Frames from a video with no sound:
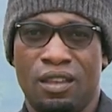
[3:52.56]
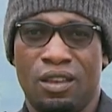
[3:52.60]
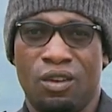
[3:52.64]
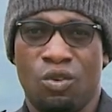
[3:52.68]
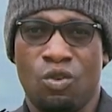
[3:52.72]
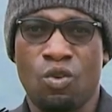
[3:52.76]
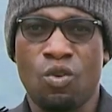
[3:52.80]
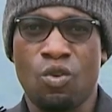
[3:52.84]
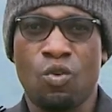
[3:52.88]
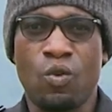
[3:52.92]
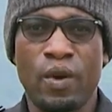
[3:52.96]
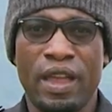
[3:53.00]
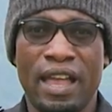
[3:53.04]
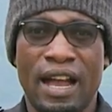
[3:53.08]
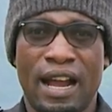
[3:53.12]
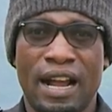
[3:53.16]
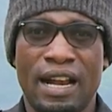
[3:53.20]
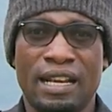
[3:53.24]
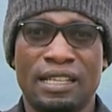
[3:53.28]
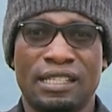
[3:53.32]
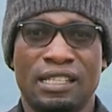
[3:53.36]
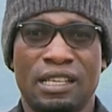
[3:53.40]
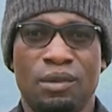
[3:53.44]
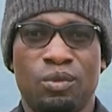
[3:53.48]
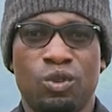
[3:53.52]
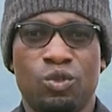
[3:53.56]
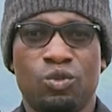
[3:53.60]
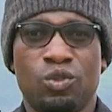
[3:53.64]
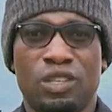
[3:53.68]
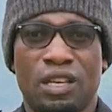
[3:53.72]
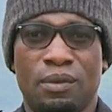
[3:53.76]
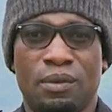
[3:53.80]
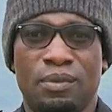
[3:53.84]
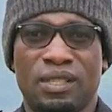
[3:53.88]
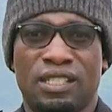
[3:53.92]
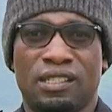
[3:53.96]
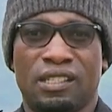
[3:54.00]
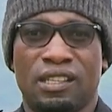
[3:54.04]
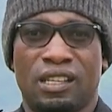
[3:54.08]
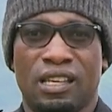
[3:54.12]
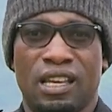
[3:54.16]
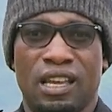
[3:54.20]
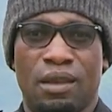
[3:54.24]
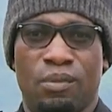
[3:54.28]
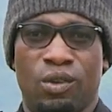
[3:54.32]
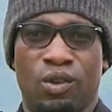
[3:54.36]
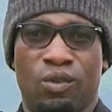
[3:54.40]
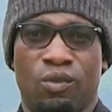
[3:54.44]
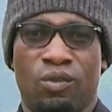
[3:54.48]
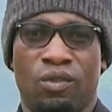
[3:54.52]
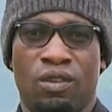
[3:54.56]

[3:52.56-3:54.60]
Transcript: n'okweyagaliza ebirungi ebisinga ebyo.